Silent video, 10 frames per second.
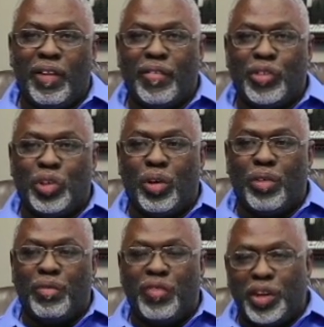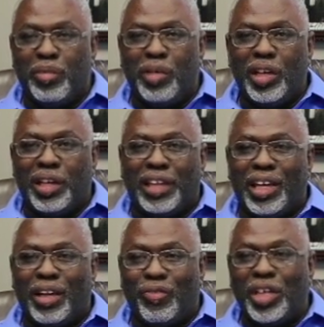So fundamentally, I
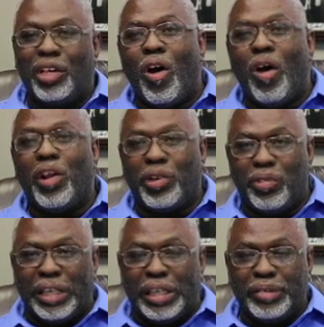think we can all agree